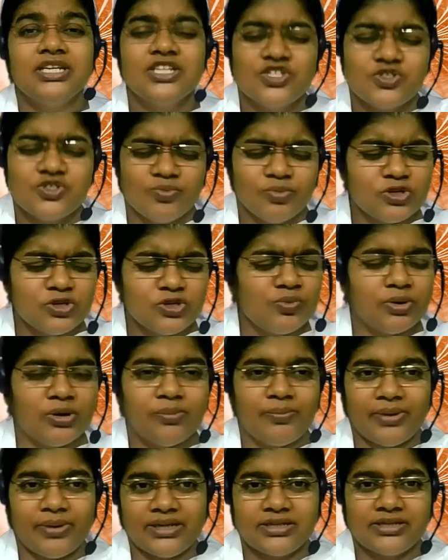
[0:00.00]

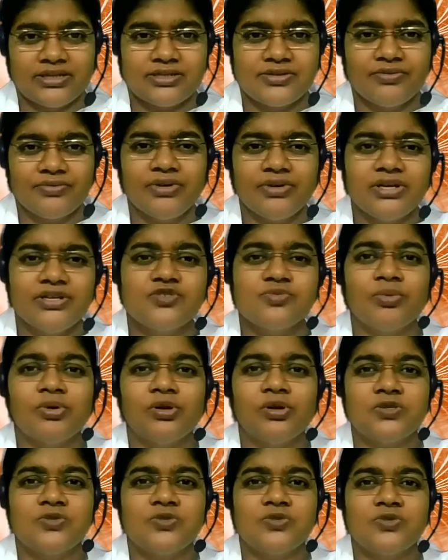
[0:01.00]
small pains, very
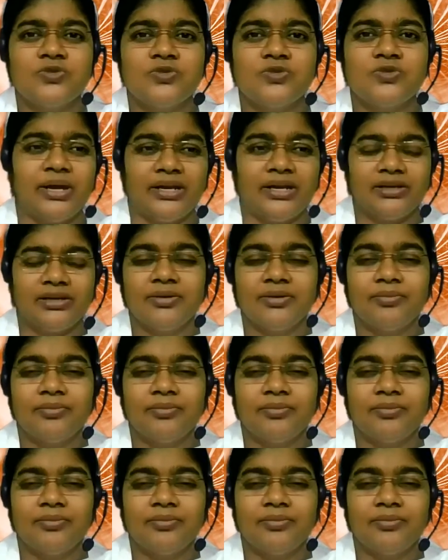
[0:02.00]
small pain,